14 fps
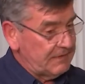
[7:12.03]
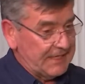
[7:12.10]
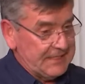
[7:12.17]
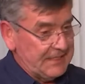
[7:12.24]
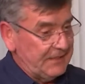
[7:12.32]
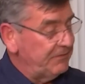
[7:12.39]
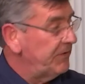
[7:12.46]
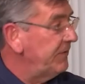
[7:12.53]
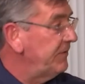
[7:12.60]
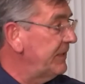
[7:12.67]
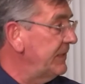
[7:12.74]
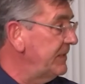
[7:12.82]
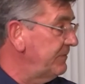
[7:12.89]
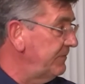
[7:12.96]

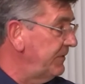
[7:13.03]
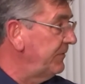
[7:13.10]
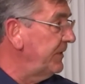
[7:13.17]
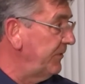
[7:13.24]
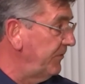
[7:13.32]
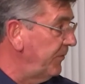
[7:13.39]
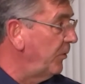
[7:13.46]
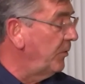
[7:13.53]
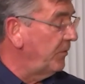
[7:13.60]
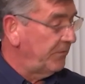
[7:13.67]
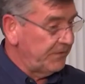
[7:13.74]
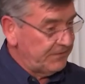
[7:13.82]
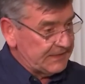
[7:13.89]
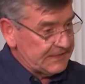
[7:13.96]
1850s, 54,
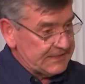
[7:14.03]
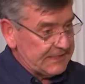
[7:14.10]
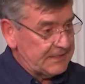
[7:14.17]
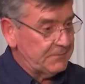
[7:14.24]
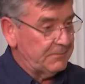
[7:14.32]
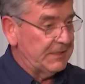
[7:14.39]
56,